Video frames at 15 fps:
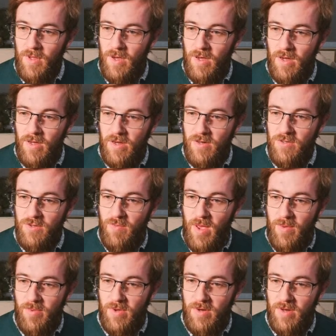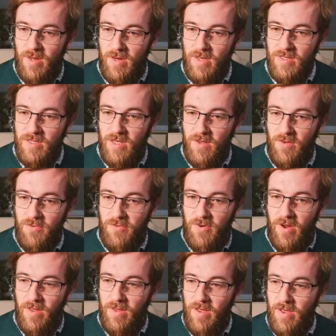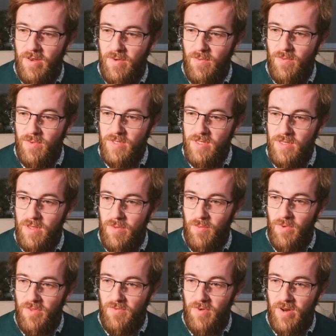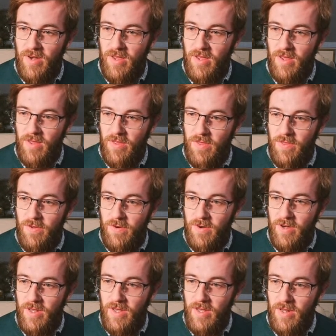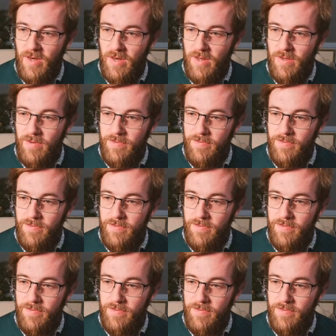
Here's a map containing a single trailhead with a rating 13.